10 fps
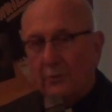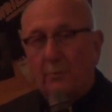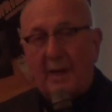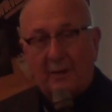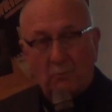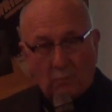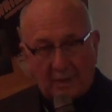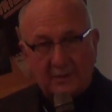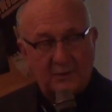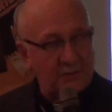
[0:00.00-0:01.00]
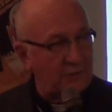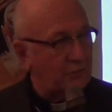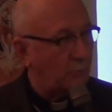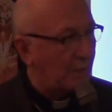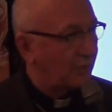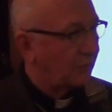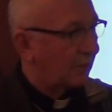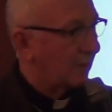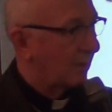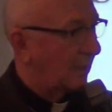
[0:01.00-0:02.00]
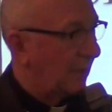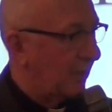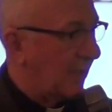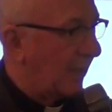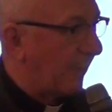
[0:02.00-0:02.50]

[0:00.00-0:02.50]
no matter what the situation. And